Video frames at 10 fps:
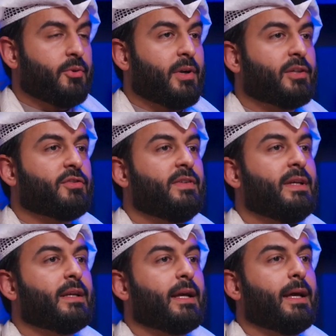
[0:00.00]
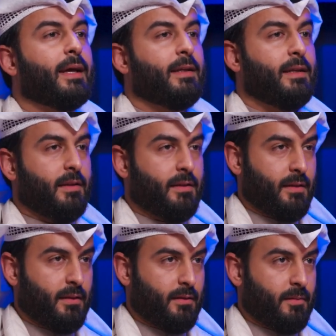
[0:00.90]
Do not fear
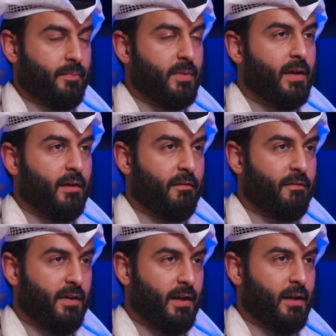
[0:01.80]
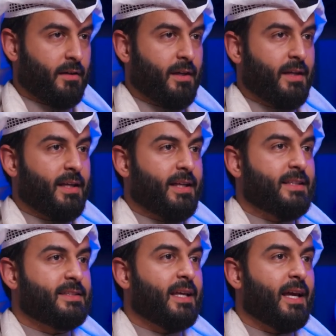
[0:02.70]
anything. Fear
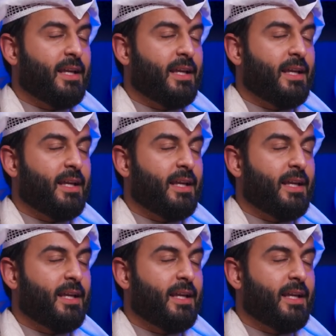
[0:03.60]
is the